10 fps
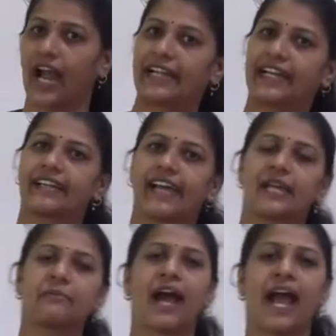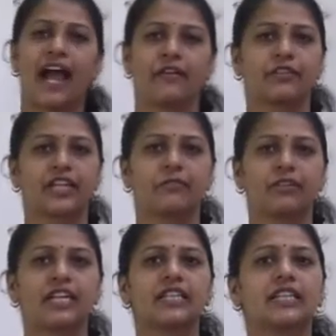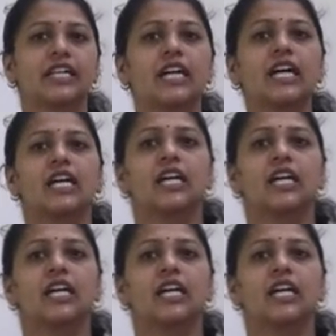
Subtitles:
At that time I have given the